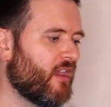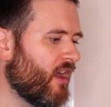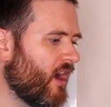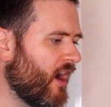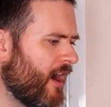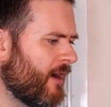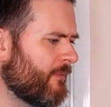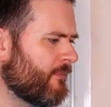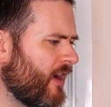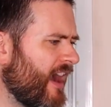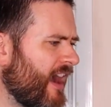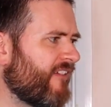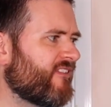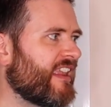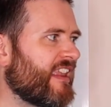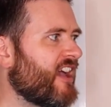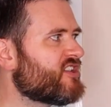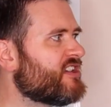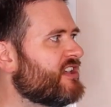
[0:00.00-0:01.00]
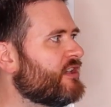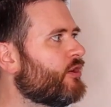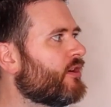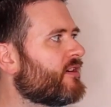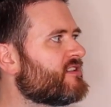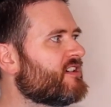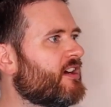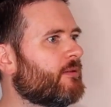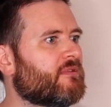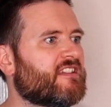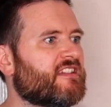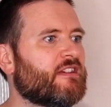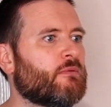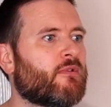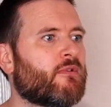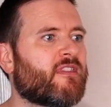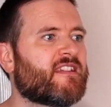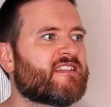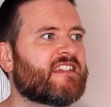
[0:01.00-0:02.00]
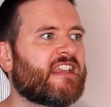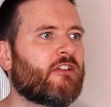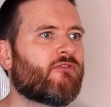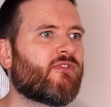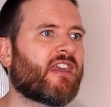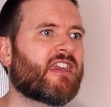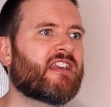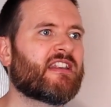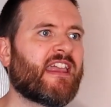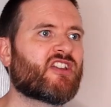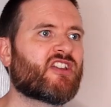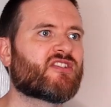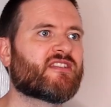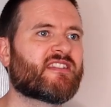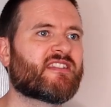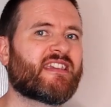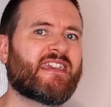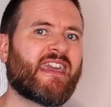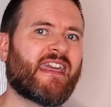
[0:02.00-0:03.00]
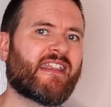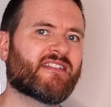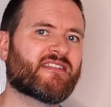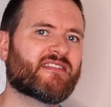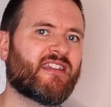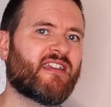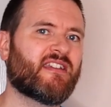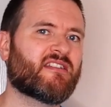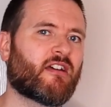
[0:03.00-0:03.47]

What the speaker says: I haven't actually looked up to see whether there's any regulations against it.